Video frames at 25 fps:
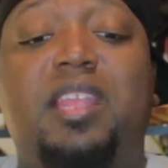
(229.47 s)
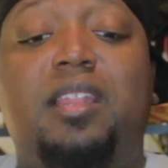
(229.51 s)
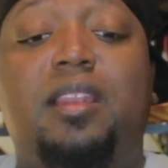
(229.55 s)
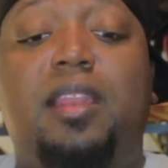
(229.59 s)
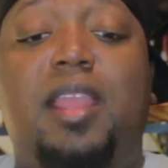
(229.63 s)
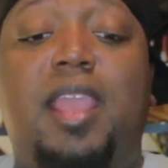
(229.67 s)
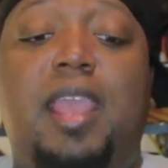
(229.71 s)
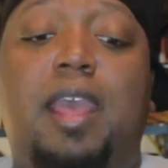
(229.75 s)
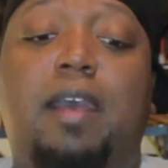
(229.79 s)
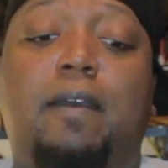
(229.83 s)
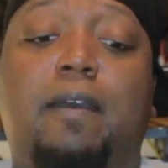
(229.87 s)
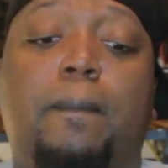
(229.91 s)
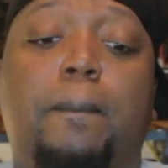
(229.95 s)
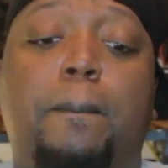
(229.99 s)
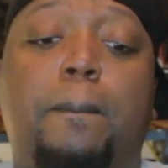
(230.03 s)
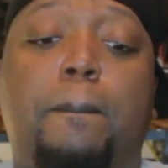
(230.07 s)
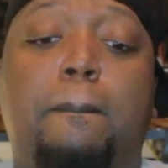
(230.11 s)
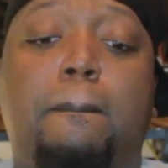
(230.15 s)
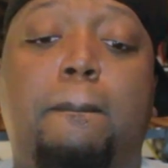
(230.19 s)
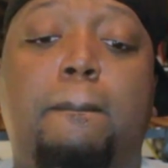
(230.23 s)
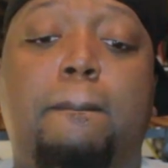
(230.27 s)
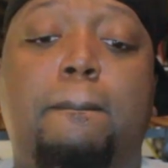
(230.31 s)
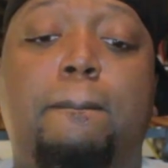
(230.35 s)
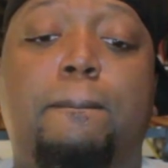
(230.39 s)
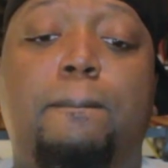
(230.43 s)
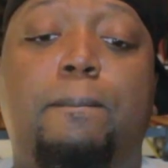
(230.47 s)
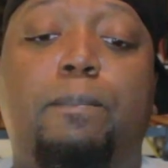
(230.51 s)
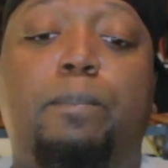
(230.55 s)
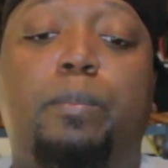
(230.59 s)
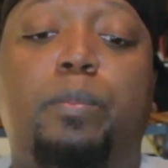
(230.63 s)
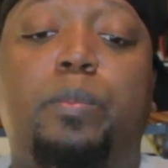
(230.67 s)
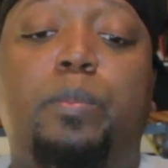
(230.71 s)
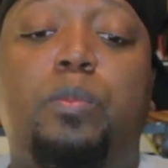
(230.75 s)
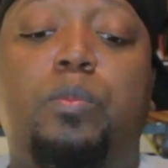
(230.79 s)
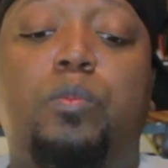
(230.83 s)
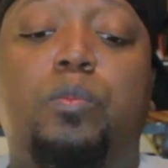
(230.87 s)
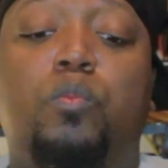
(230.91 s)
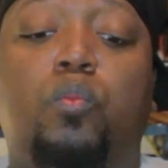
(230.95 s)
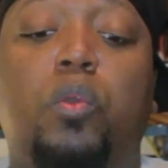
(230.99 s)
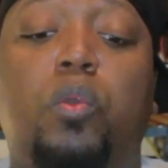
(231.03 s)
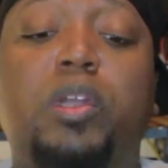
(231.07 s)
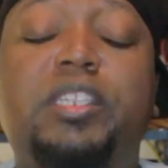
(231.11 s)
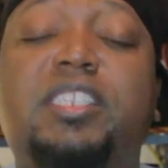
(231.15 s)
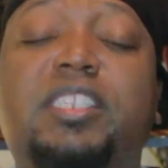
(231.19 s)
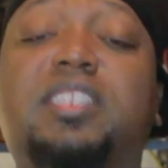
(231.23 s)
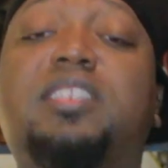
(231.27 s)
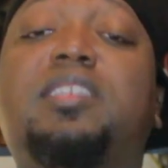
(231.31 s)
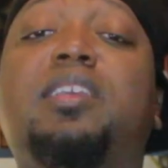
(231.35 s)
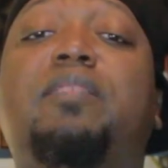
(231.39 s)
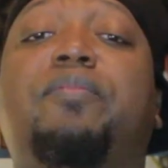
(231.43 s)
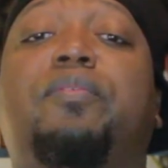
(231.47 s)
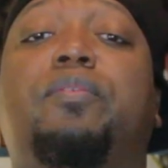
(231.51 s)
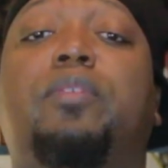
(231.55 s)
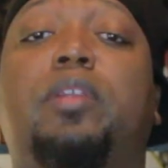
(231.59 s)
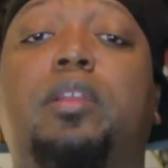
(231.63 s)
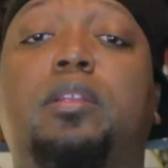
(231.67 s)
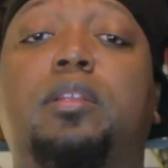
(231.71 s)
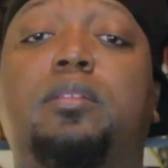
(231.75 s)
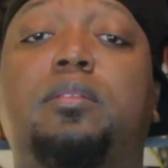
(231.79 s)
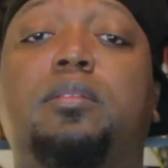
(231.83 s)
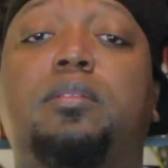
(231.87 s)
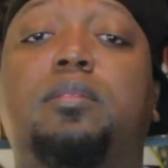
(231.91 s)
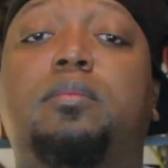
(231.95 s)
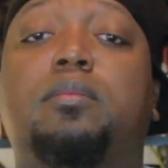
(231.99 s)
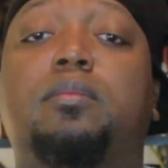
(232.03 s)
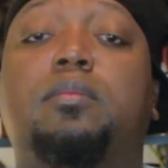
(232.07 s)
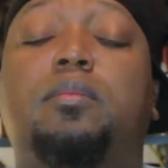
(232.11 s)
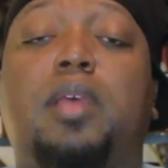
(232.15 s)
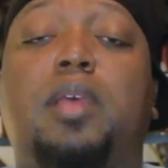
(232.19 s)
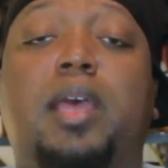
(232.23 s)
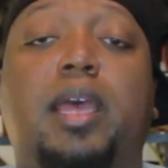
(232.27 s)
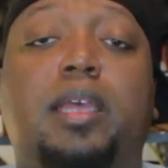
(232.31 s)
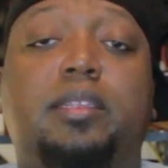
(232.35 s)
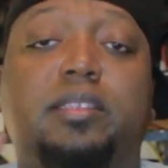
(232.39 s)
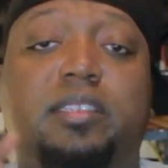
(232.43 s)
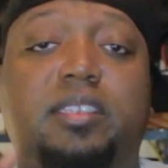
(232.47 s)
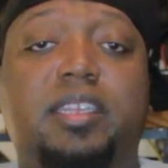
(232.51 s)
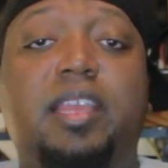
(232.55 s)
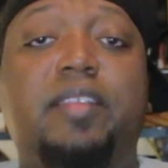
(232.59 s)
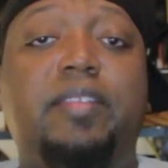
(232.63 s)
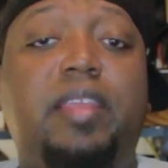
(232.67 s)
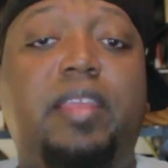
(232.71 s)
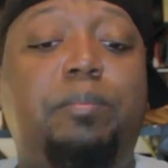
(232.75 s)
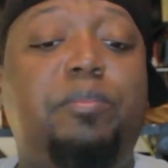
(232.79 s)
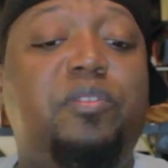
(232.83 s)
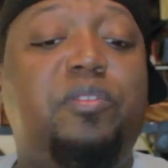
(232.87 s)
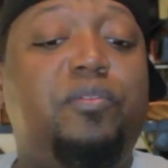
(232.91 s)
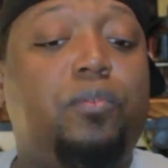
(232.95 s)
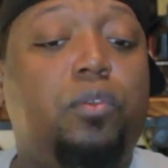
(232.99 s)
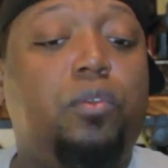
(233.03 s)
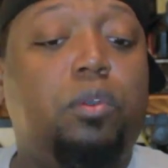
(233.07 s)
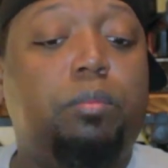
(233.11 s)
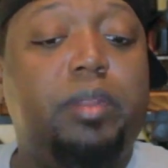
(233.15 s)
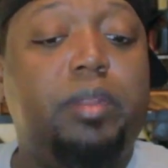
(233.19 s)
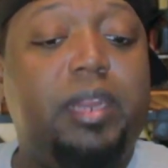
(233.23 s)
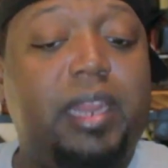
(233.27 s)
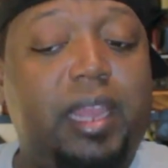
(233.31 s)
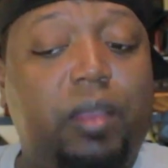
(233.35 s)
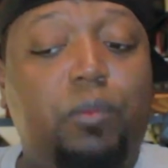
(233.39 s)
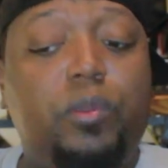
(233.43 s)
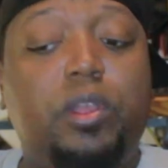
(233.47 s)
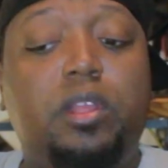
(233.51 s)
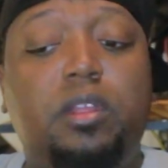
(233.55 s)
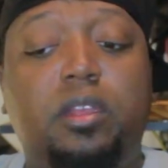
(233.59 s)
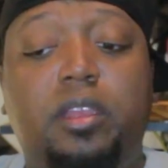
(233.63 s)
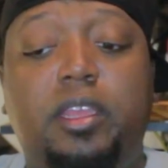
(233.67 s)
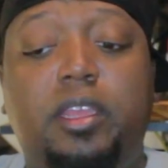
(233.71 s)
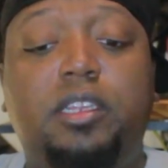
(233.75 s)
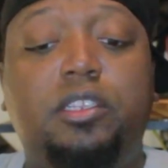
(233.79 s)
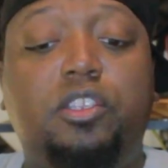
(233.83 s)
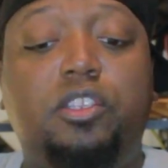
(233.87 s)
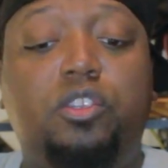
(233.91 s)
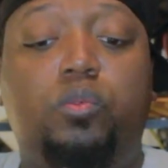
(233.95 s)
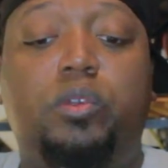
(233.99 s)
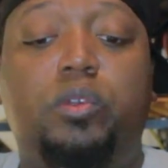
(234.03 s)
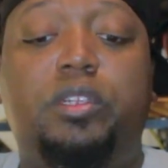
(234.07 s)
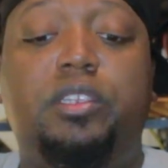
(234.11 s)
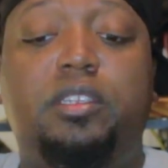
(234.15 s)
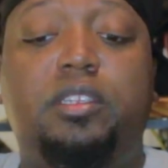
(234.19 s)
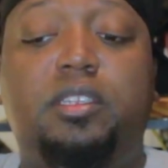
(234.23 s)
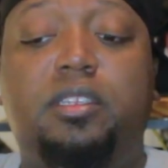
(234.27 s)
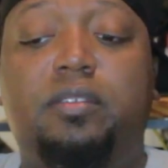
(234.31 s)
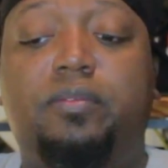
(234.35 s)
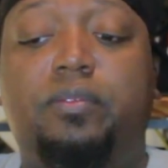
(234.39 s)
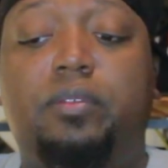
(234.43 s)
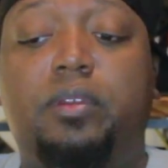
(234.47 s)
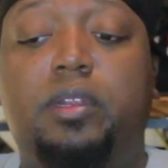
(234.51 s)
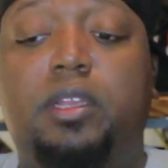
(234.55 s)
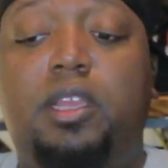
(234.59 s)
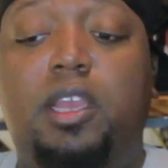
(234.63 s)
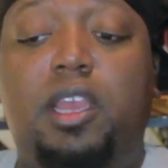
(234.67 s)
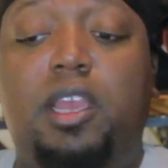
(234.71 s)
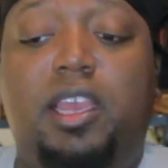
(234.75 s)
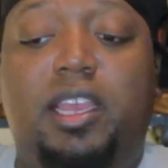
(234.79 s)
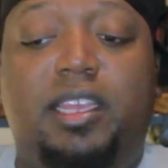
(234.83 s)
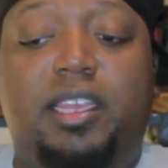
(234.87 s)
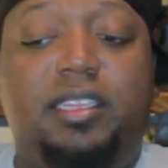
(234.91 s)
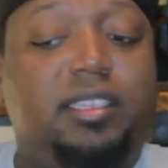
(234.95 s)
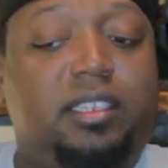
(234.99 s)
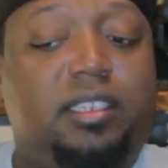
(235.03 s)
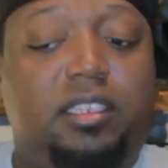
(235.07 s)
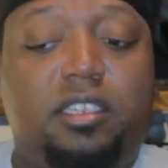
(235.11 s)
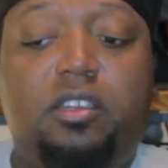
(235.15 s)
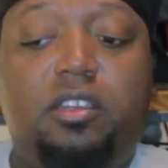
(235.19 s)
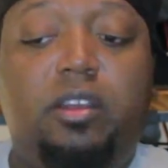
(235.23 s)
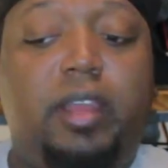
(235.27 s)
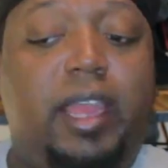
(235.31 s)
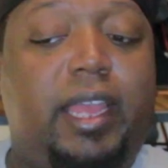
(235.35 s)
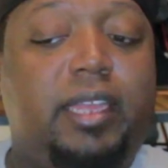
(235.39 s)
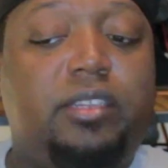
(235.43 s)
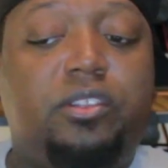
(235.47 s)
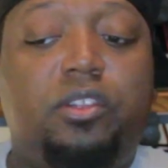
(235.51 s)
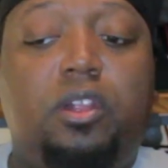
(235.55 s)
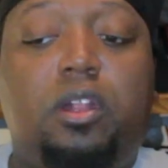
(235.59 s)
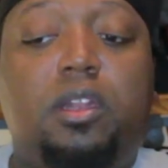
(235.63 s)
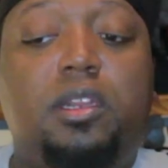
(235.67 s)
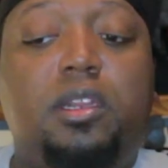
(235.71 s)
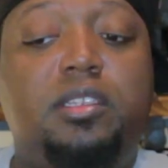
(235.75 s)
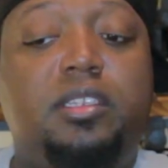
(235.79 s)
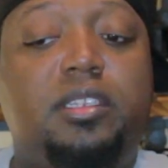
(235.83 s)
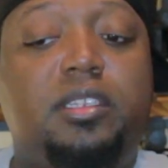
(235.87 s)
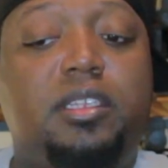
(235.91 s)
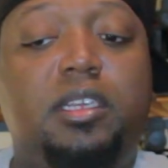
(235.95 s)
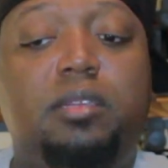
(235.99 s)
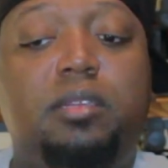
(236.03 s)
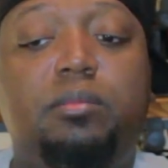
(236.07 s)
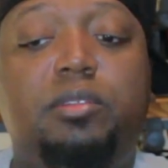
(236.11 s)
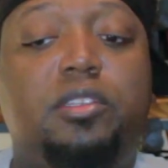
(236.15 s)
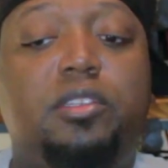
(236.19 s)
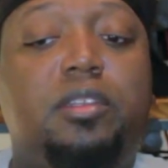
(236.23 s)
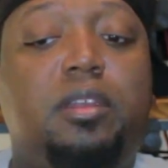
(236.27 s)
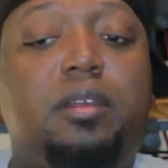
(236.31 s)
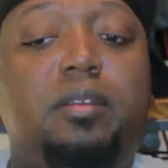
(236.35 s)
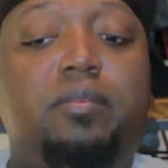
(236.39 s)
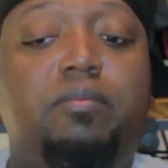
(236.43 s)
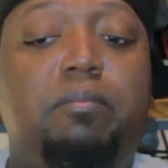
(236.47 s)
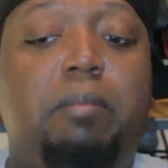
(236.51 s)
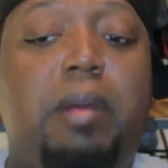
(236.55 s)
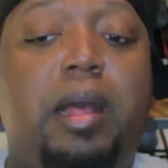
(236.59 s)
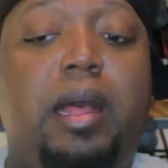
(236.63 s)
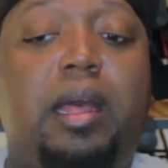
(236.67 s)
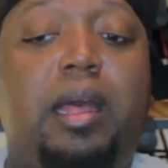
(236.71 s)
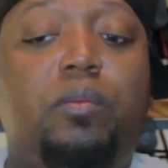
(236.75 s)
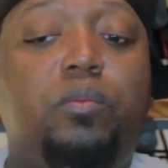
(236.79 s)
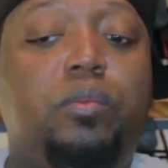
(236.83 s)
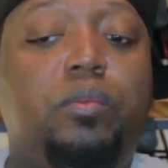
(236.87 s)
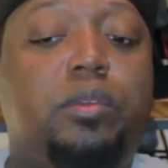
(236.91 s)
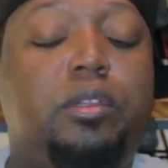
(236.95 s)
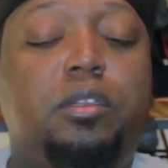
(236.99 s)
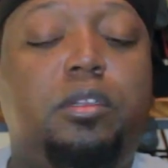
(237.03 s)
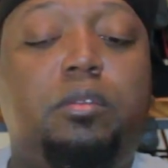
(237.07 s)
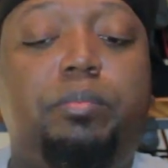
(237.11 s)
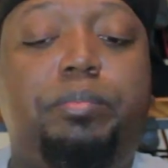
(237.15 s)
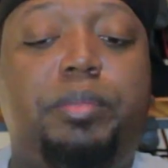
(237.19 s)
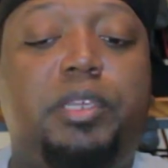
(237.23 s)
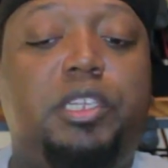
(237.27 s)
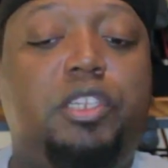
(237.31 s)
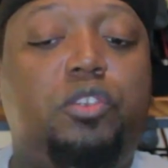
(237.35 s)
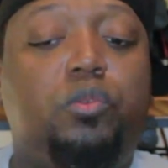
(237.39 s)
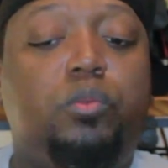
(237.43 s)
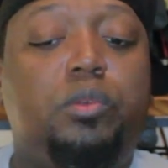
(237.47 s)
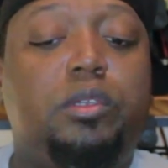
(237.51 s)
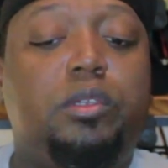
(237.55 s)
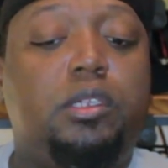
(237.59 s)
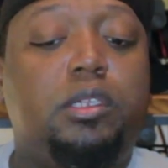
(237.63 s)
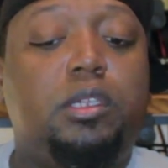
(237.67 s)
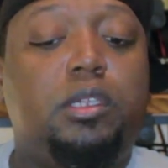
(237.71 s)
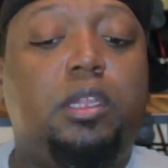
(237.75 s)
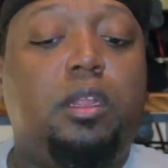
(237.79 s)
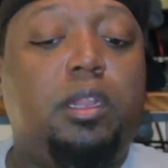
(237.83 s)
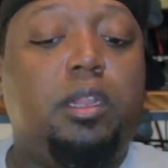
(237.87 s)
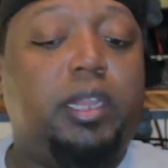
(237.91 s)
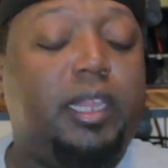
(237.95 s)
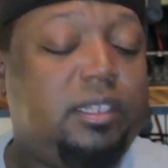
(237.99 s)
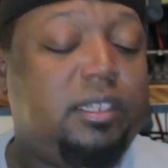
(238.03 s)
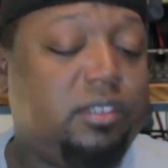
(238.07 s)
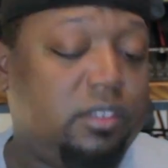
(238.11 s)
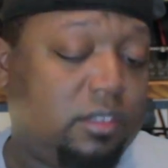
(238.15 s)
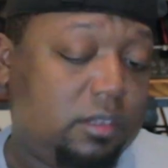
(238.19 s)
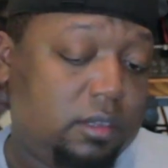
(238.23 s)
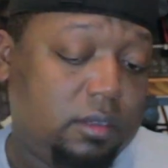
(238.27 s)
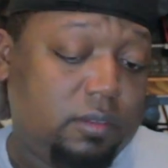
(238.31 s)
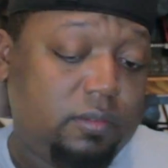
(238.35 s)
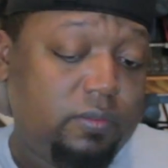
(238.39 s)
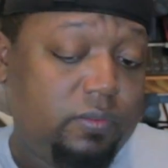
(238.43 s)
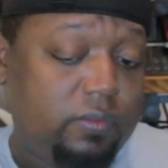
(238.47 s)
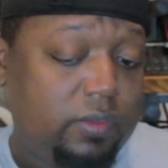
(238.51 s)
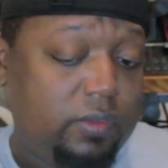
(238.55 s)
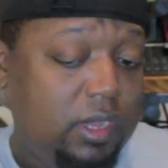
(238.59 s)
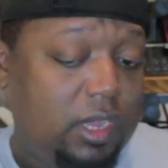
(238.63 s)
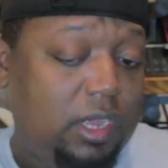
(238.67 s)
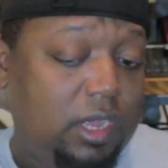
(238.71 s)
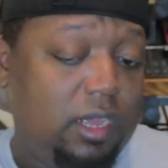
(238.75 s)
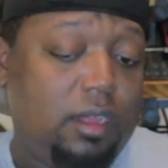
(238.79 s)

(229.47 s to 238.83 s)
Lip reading: Now, what's different? I said that before, but now we're gonna get into what's different. It still has all the same stuff, mod wheel, pitch wheel, all that stuff.